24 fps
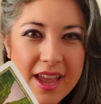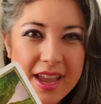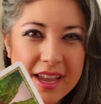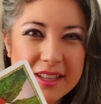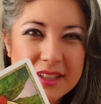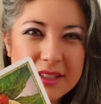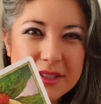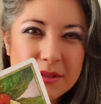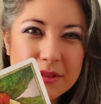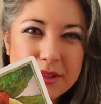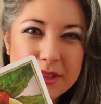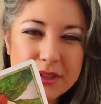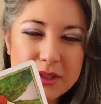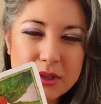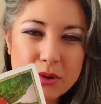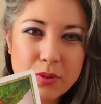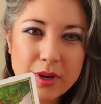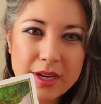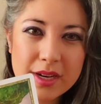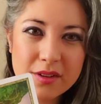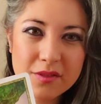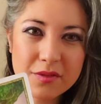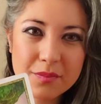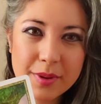And so this
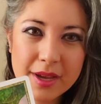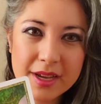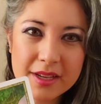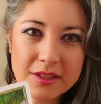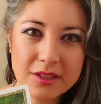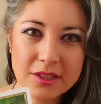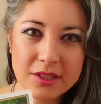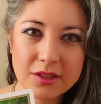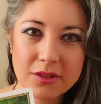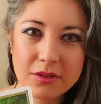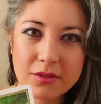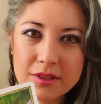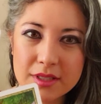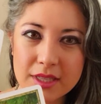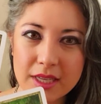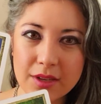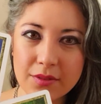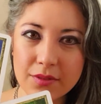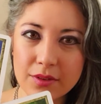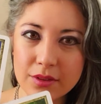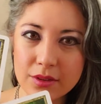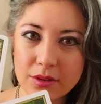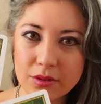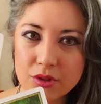Queen of Pentacles,
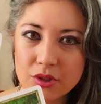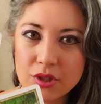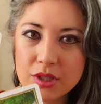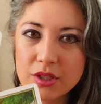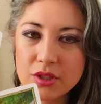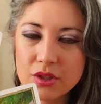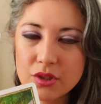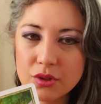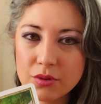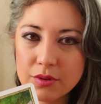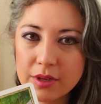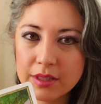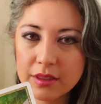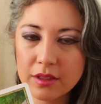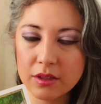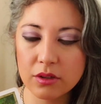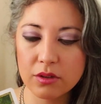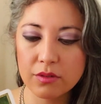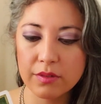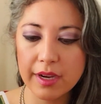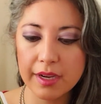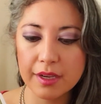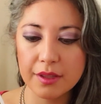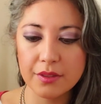even though she's doing the
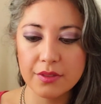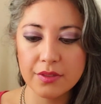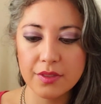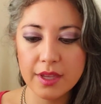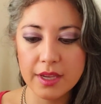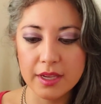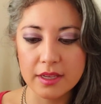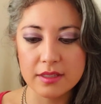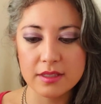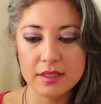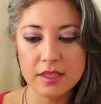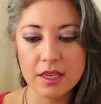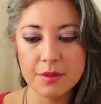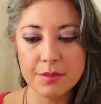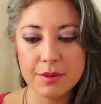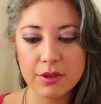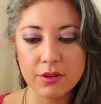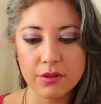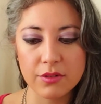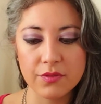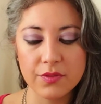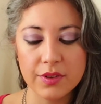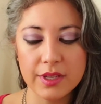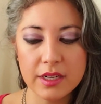correct things, keeping
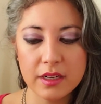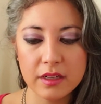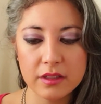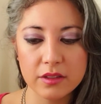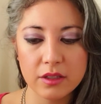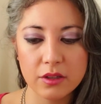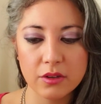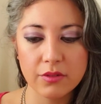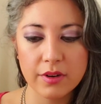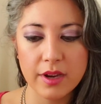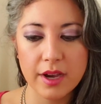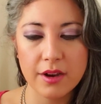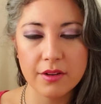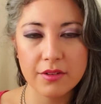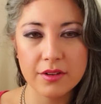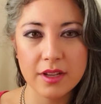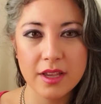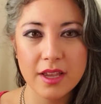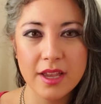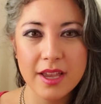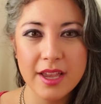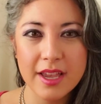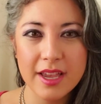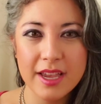her feet on the ground,
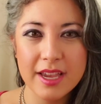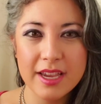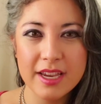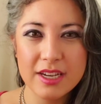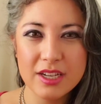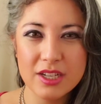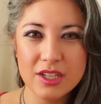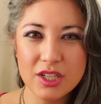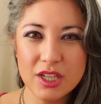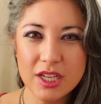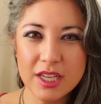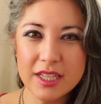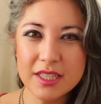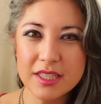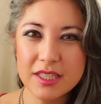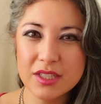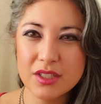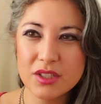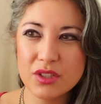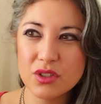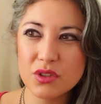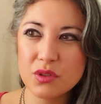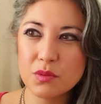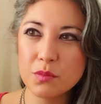it's a
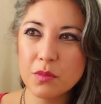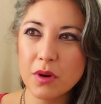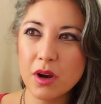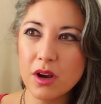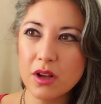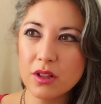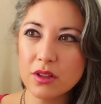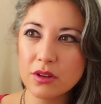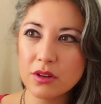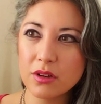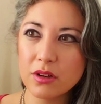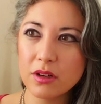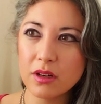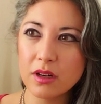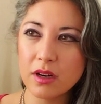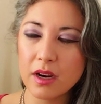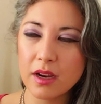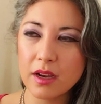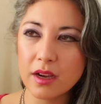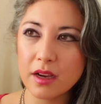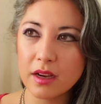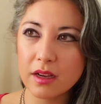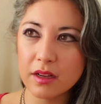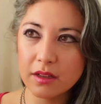
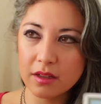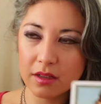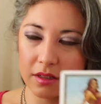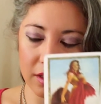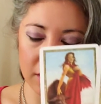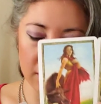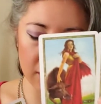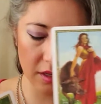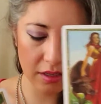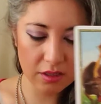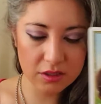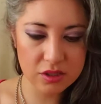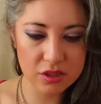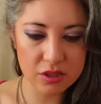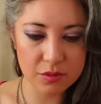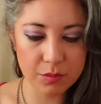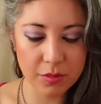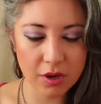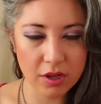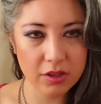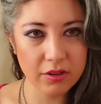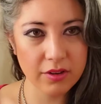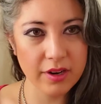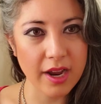smaller
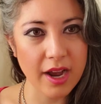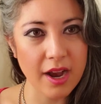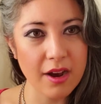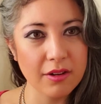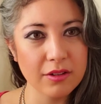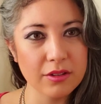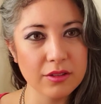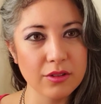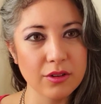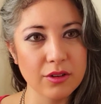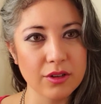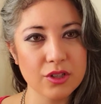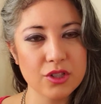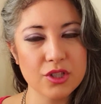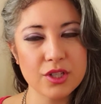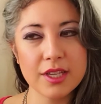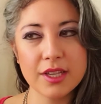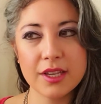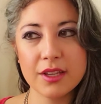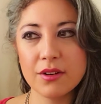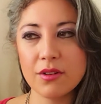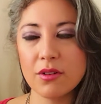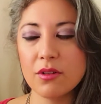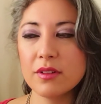outlook. She
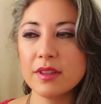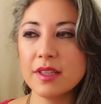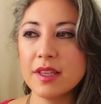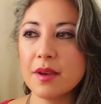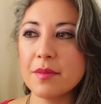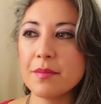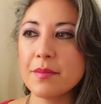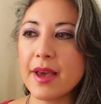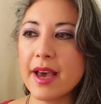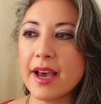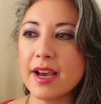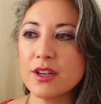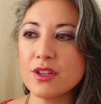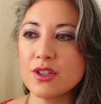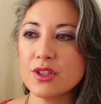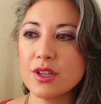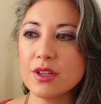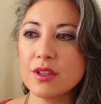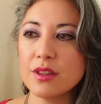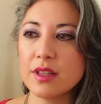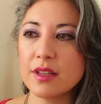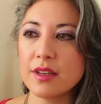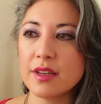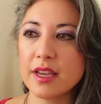can only
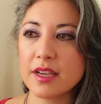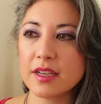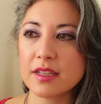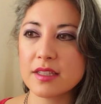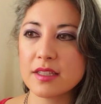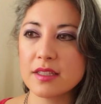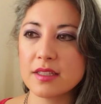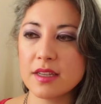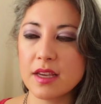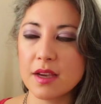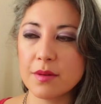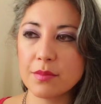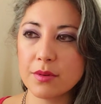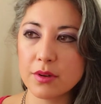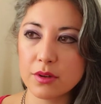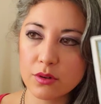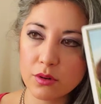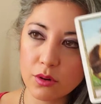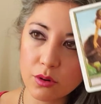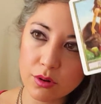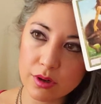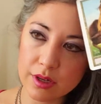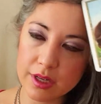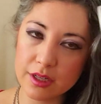imagine the next step
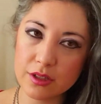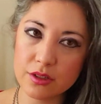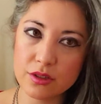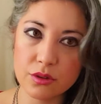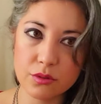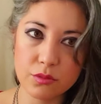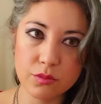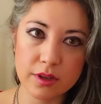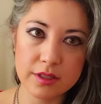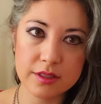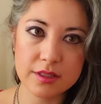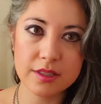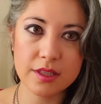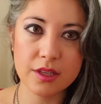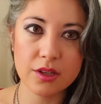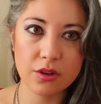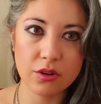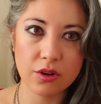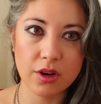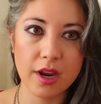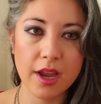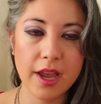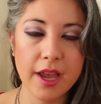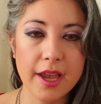according to what's in
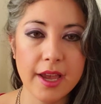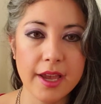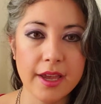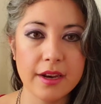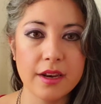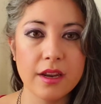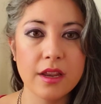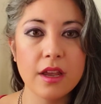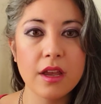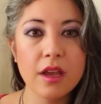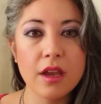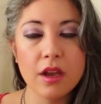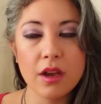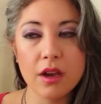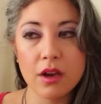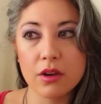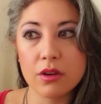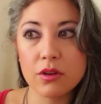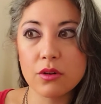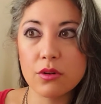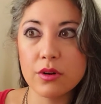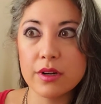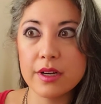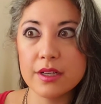her head,
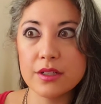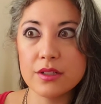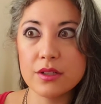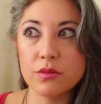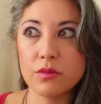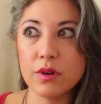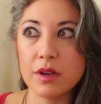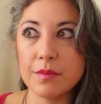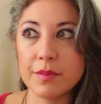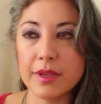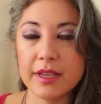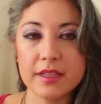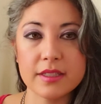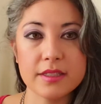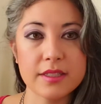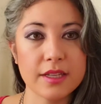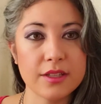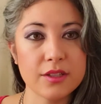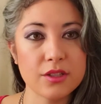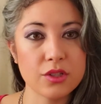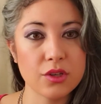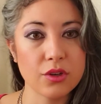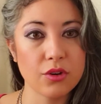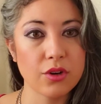according to what makes
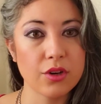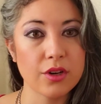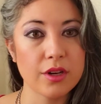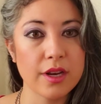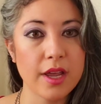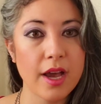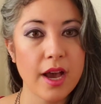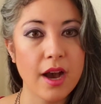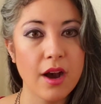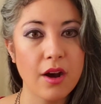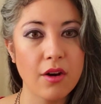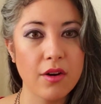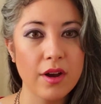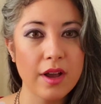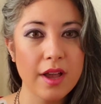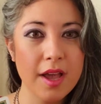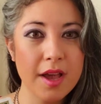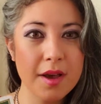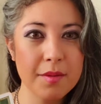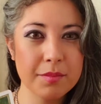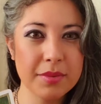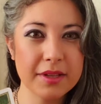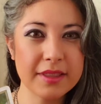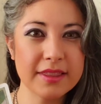sense to her now.
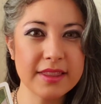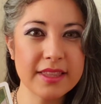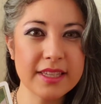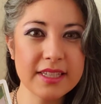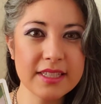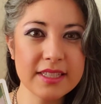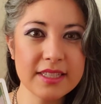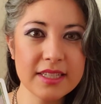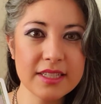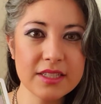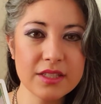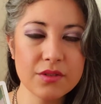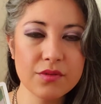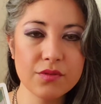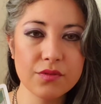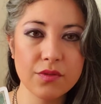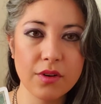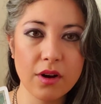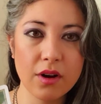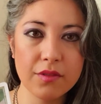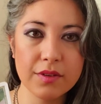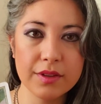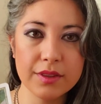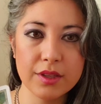But this is
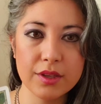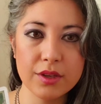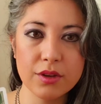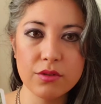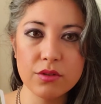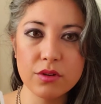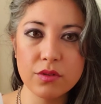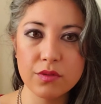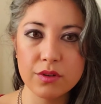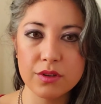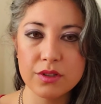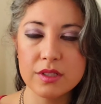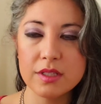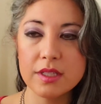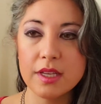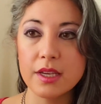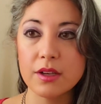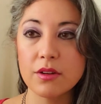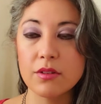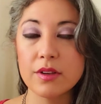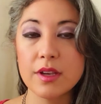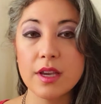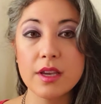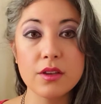involving the universe
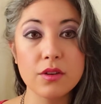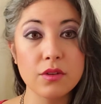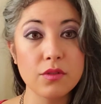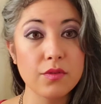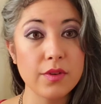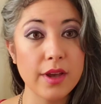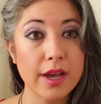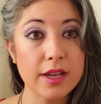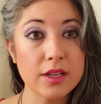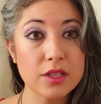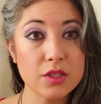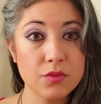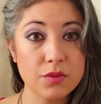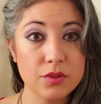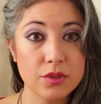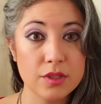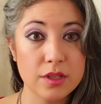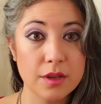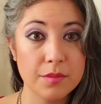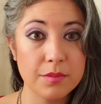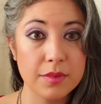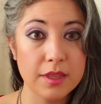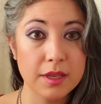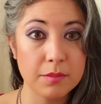saying, okay, you've asked for
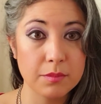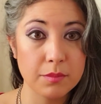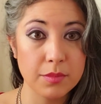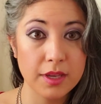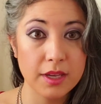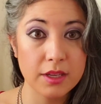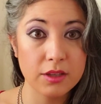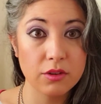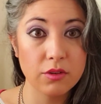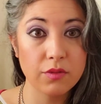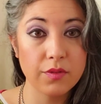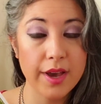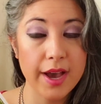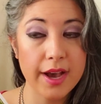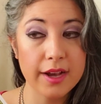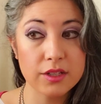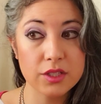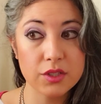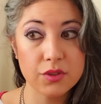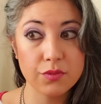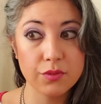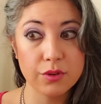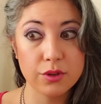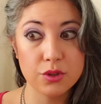something big. You've
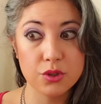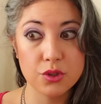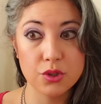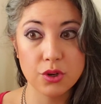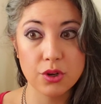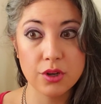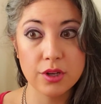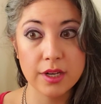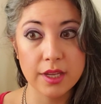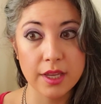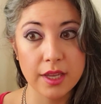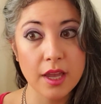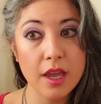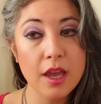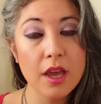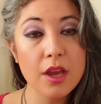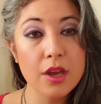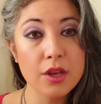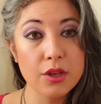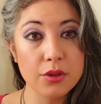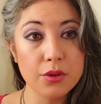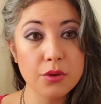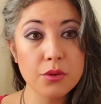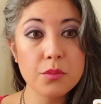asked for a journey.
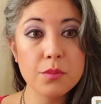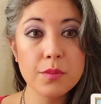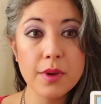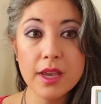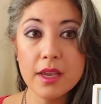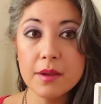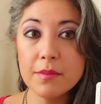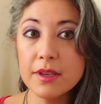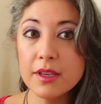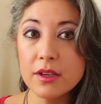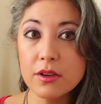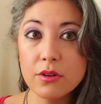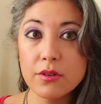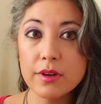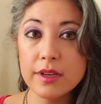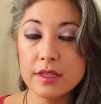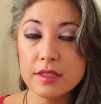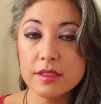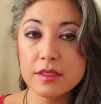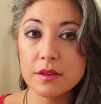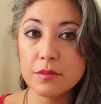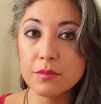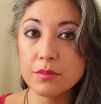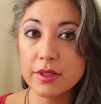You may be going
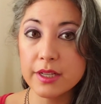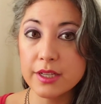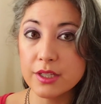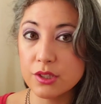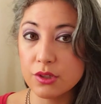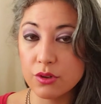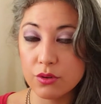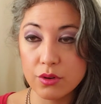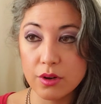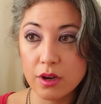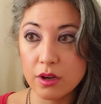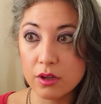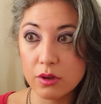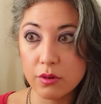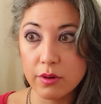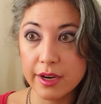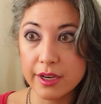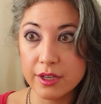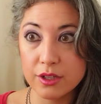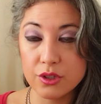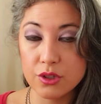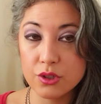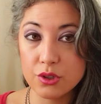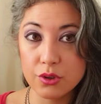someplace you're not
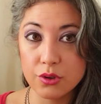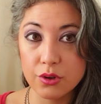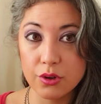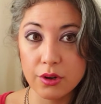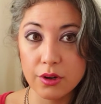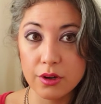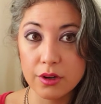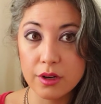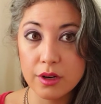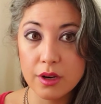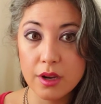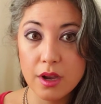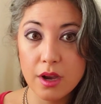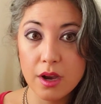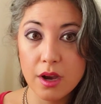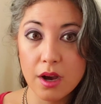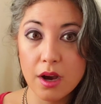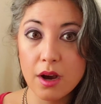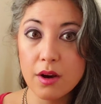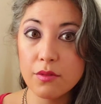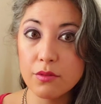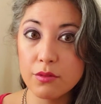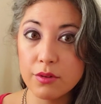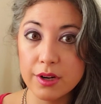quite sure
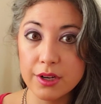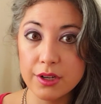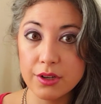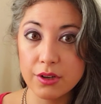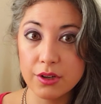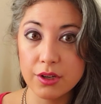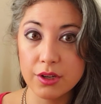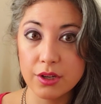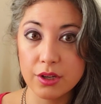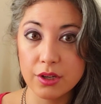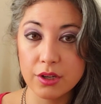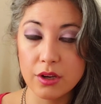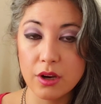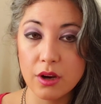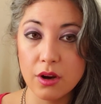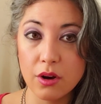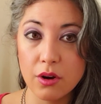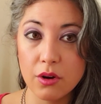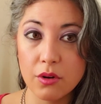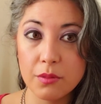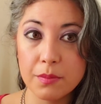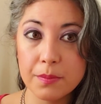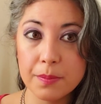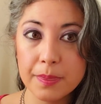of where you're going to
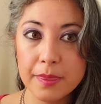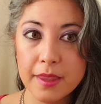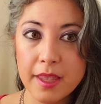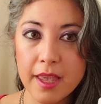go.